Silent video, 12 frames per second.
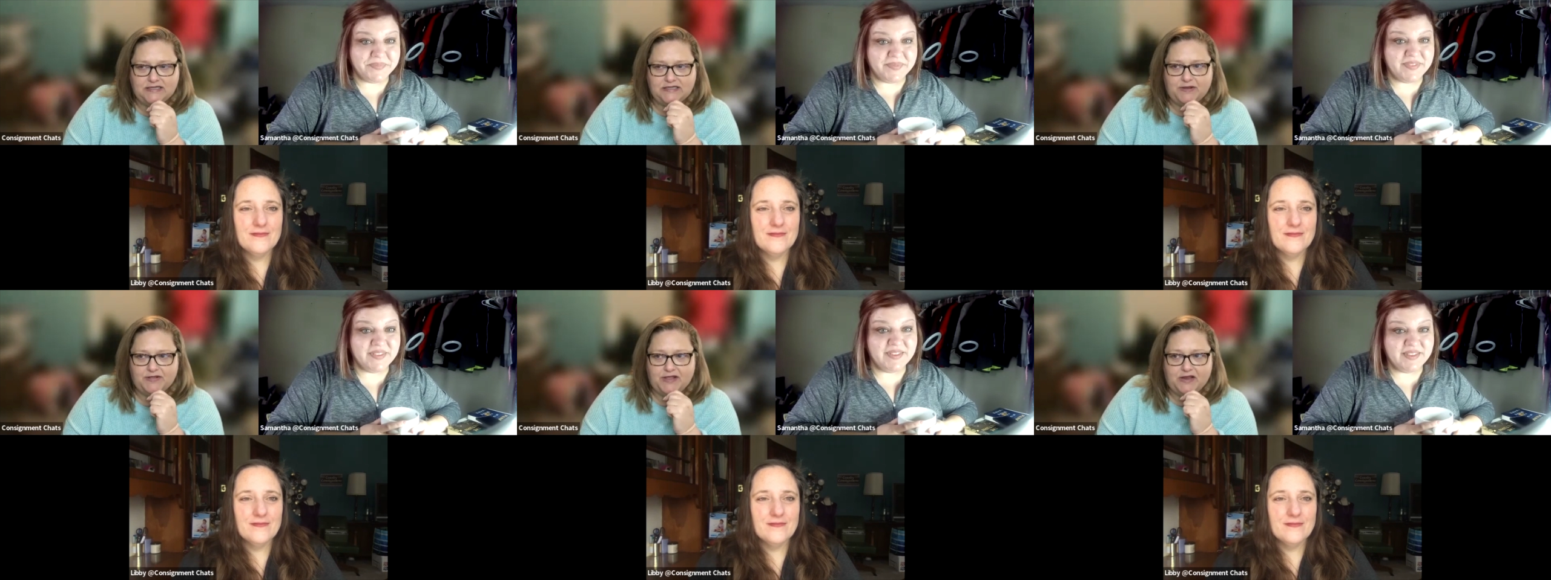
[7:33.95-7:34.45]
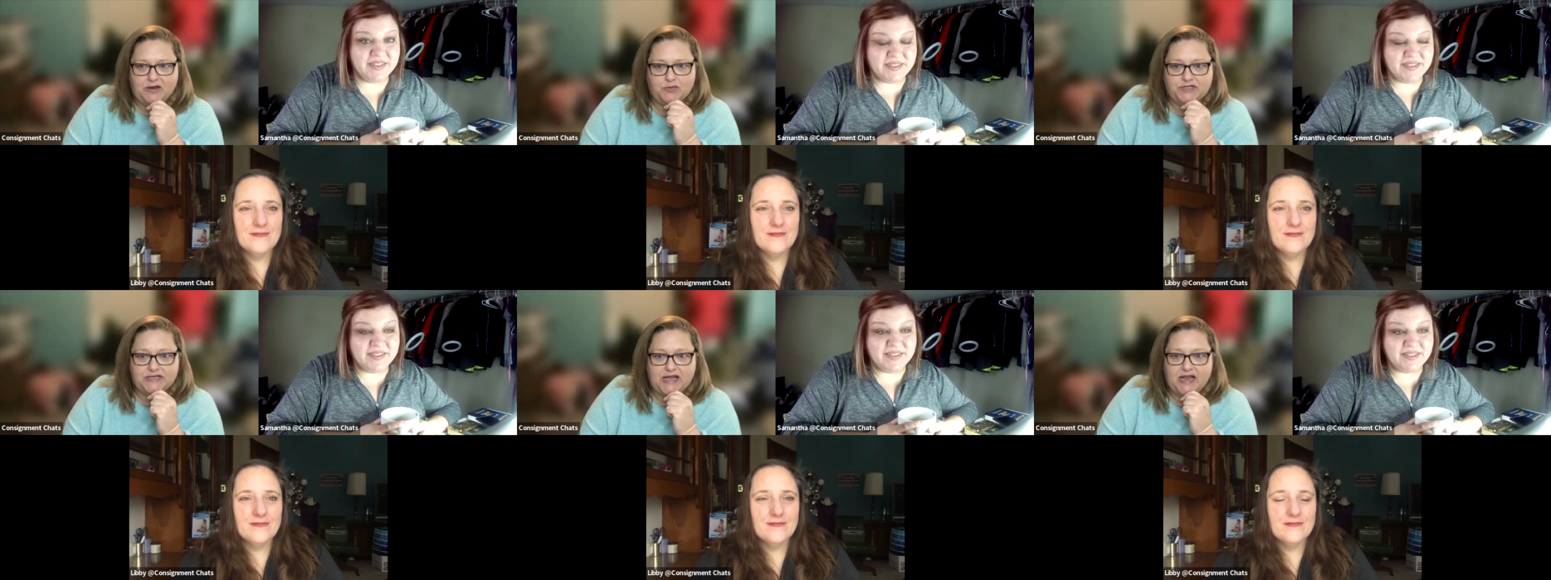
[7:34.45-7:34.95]
Speaker 1: Smith, like you
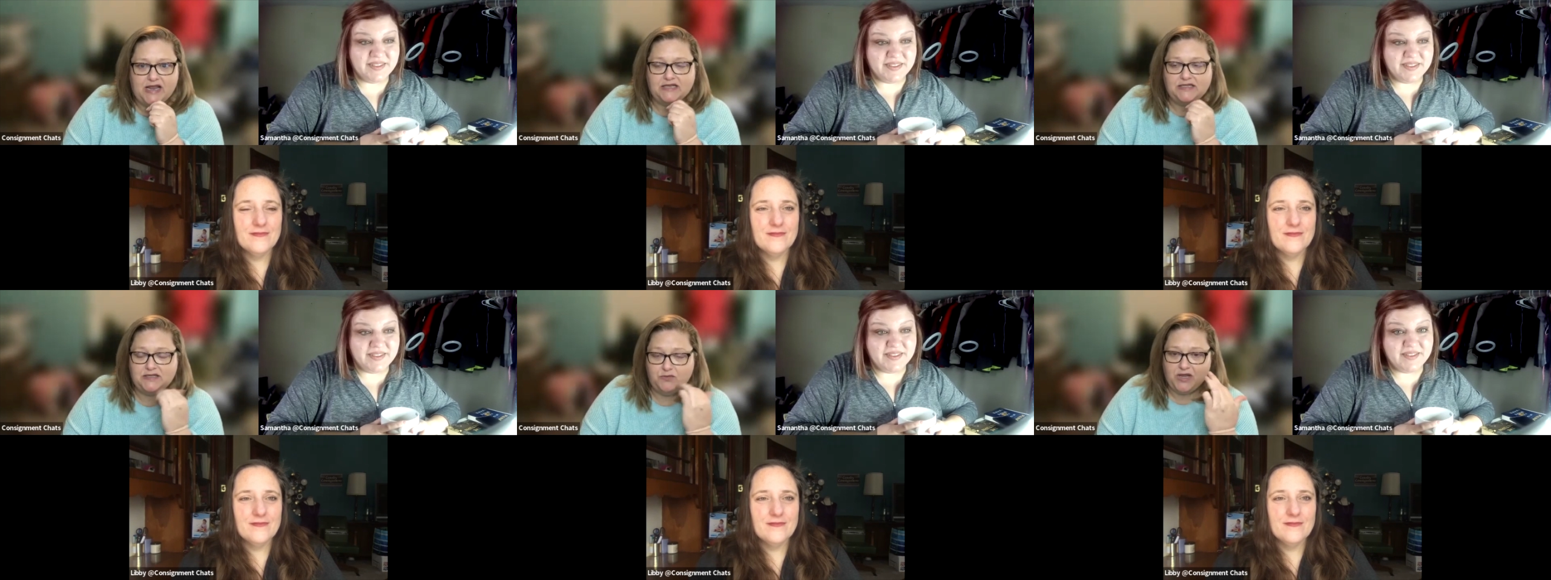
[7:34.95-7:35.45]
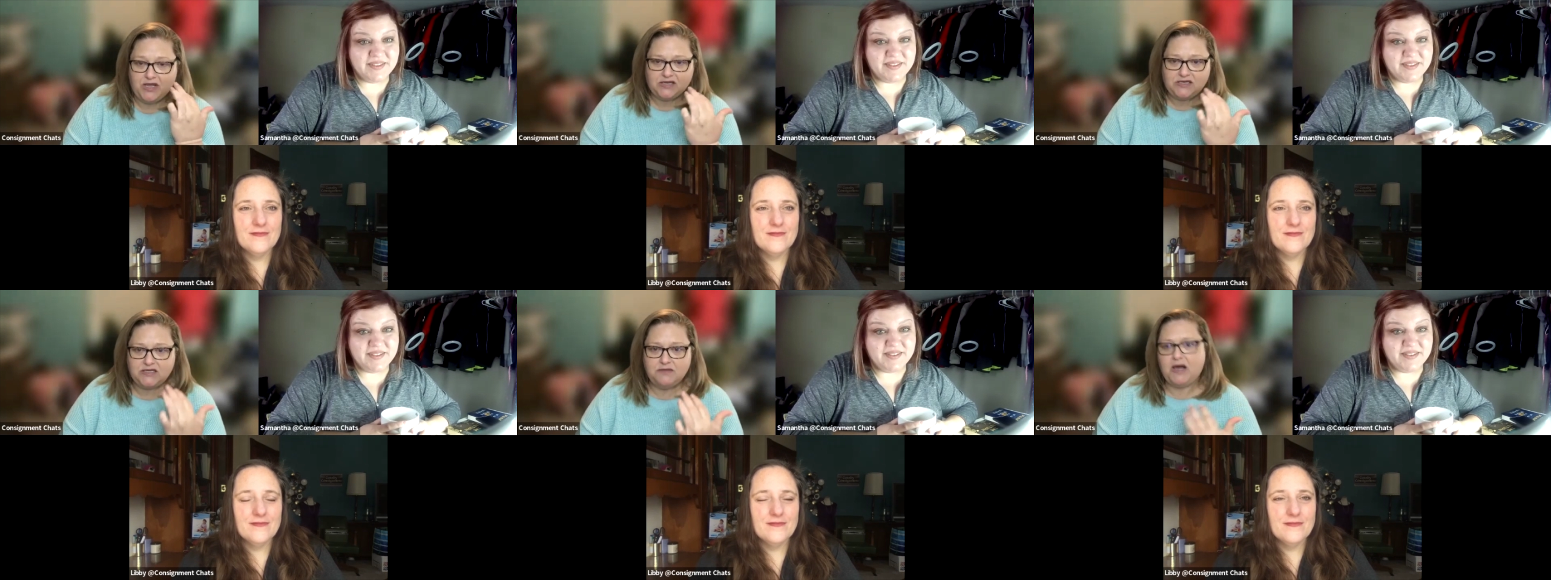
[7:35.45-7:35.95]
were saying, is that we
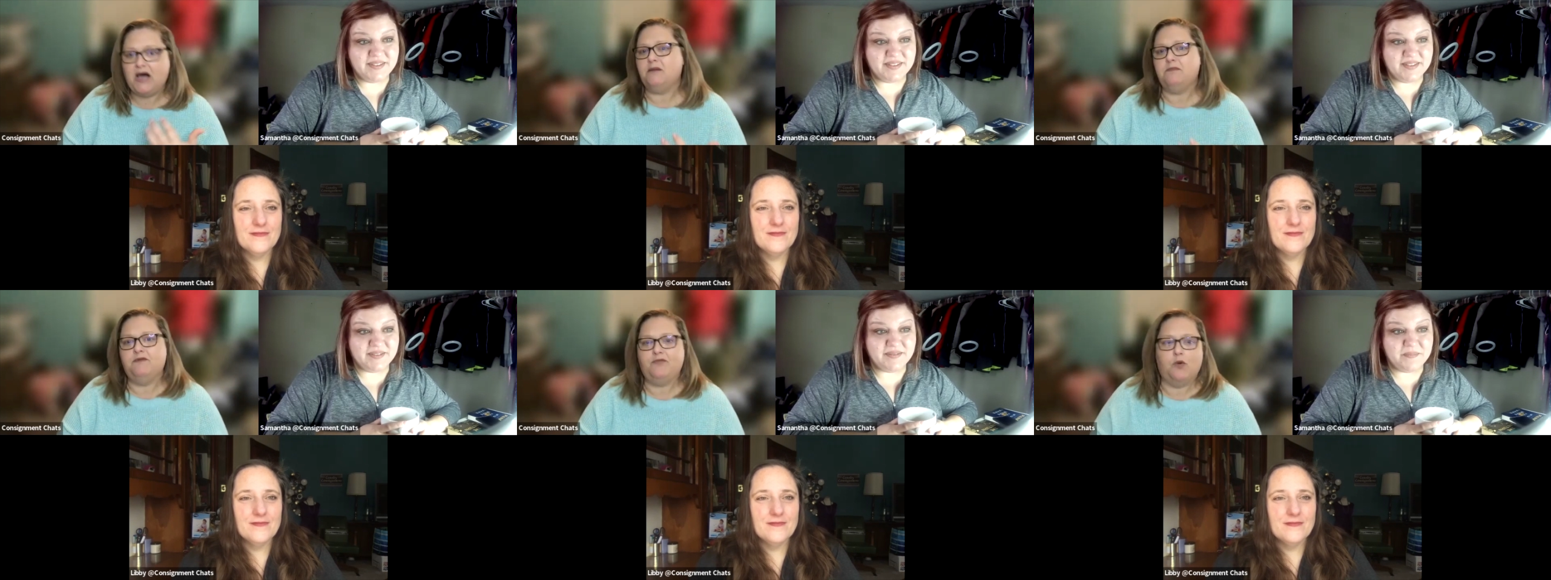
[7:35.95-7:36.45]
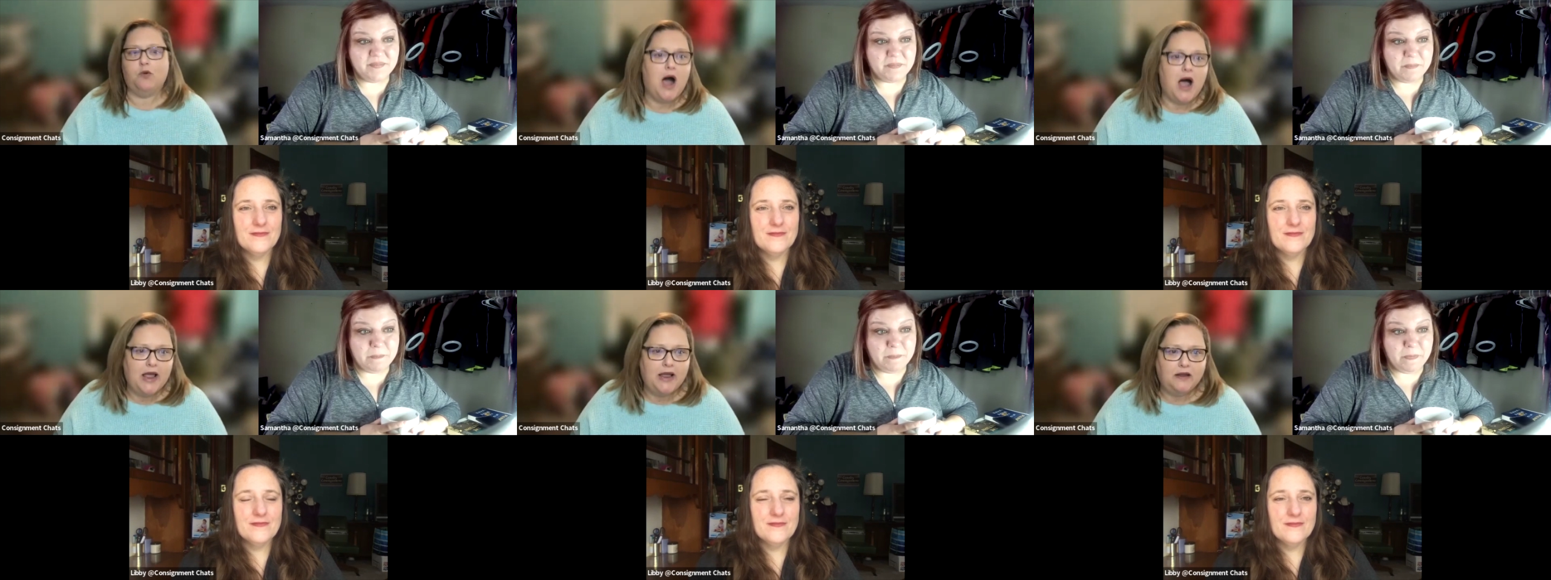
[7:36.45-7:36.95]
get to the bottom of the
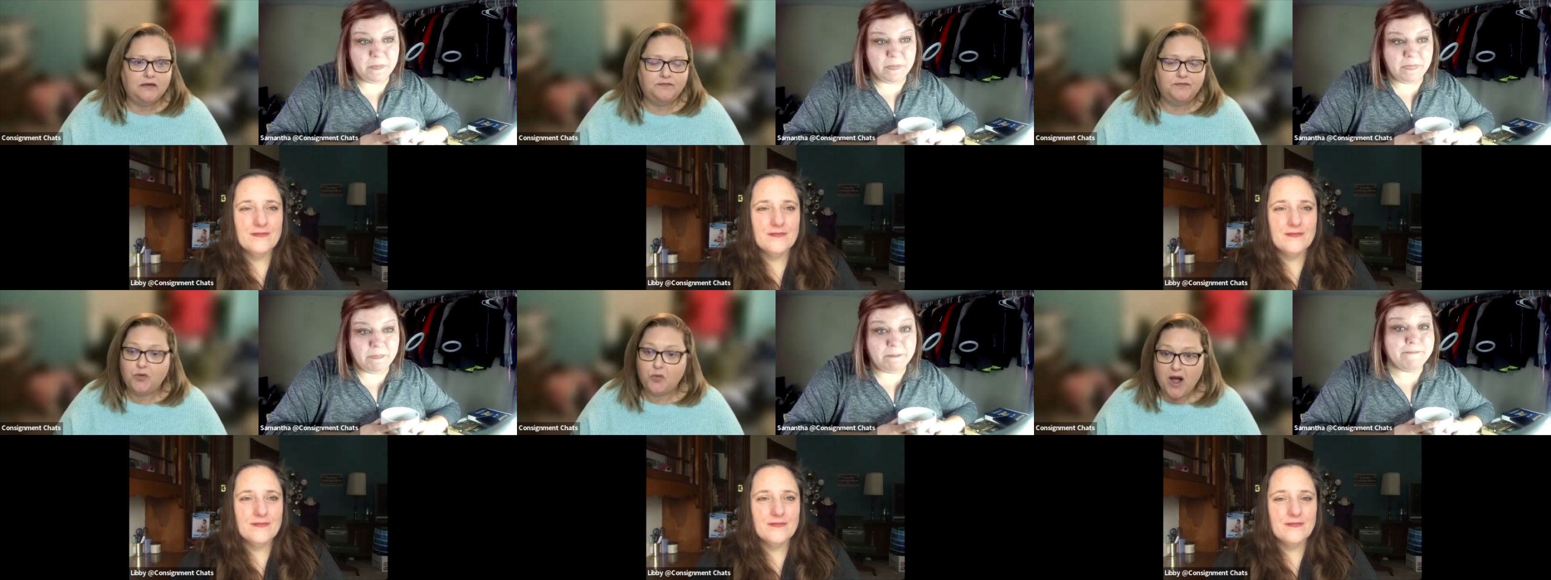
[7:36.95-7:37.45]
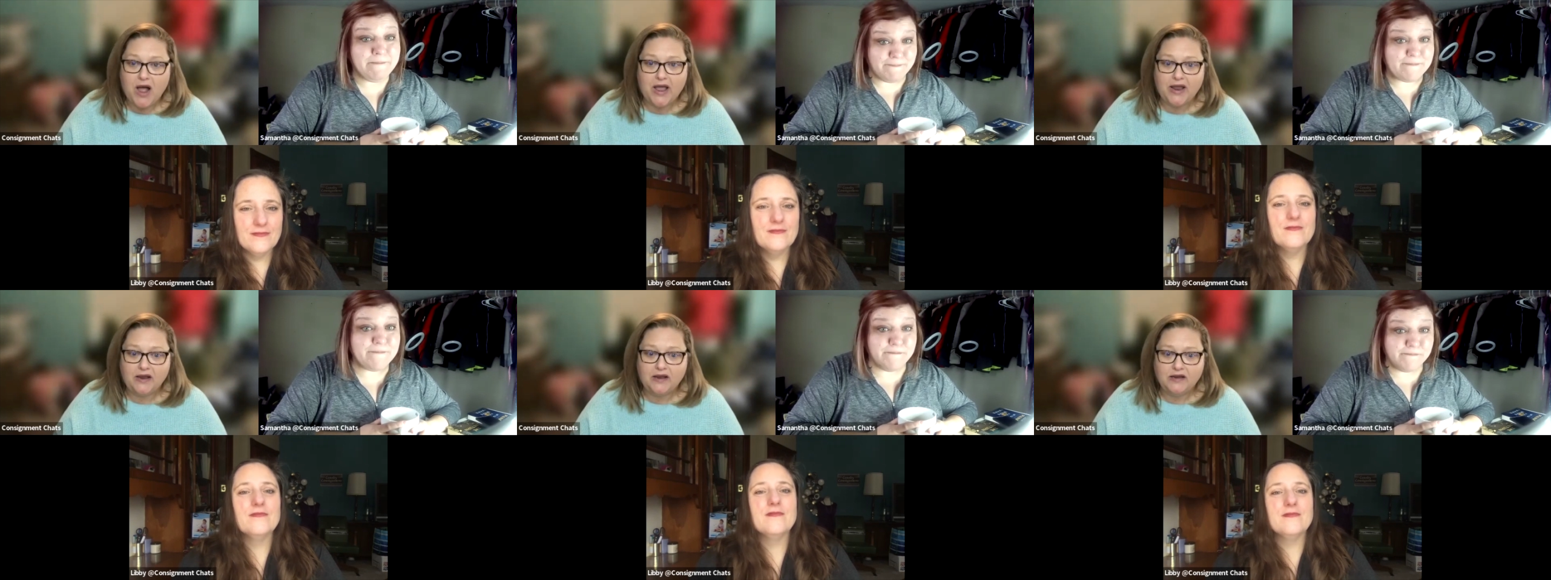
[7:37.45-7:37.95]
why, the
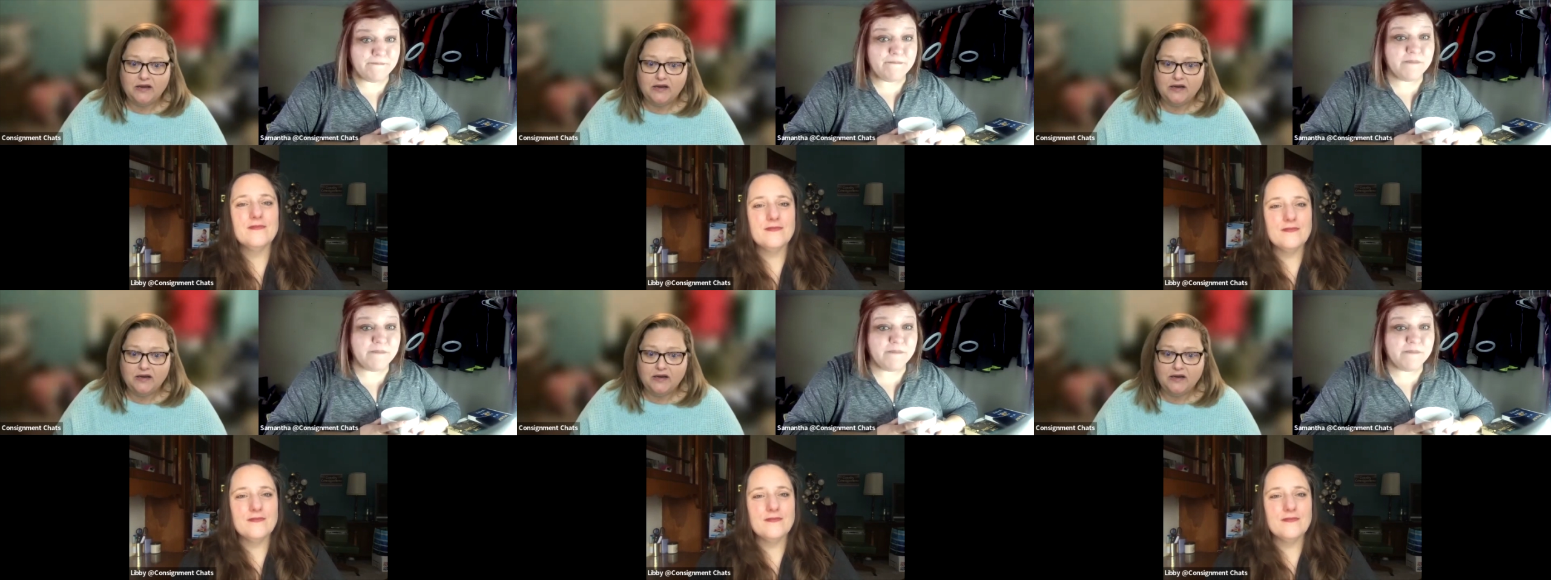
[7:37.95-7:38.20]
why. Mm-hmm.